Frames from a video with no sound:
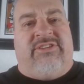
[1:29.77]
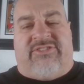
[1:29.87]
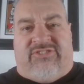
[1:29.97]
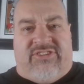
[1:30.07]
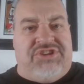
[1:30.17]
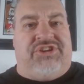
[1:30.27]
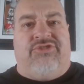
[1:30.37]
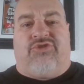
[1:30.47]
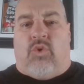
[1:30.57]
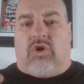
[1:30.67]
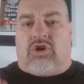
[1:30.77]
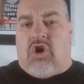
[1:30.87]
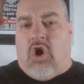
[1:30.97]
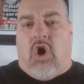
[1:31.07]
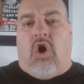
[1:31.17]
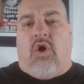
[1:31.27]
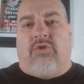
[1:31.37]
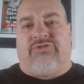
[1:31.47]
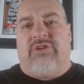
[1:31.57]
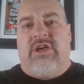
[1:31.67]
decisions or
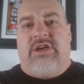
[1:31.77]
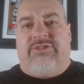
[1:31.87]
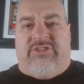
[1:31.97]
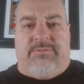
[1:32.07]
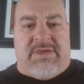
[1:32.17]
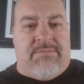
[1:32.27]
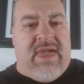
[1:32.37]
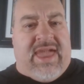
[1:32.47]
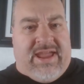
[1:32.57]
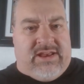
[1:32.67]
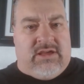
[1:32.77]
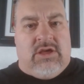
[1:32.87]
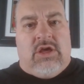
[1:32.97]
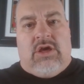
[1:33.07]
calls to be made